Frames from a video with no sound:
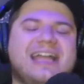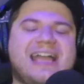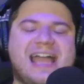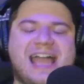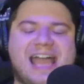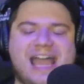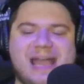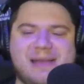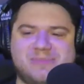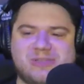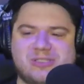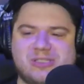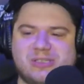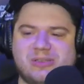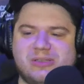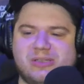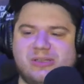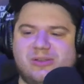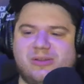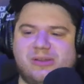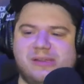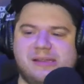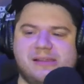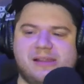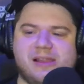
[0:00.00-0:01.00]

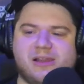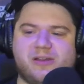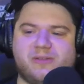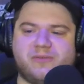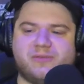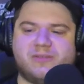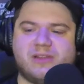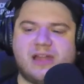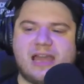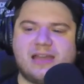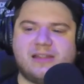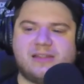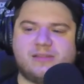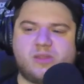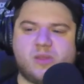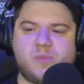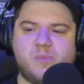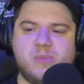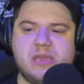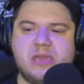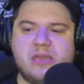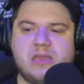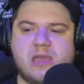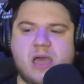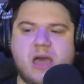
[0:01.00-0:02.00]
Absolutely. Let her fly like the
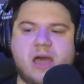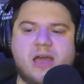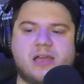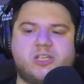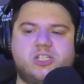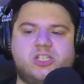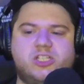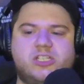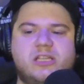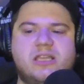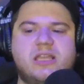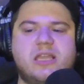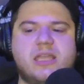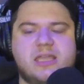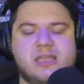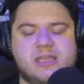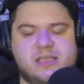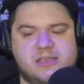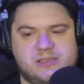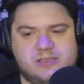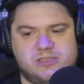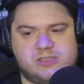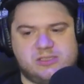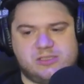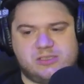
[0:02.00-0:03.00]
peacock she
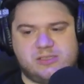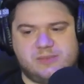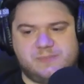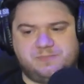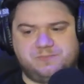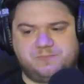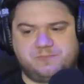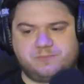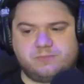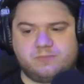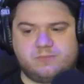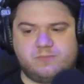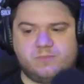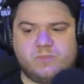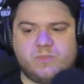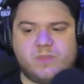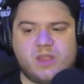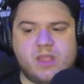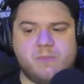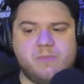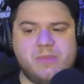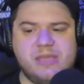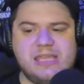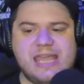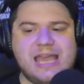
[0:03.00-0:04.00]
is. Yes.
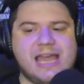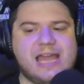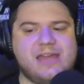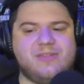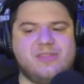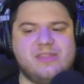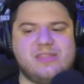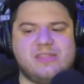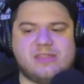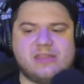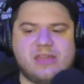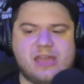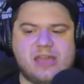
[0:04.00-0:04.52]
But yeah, I think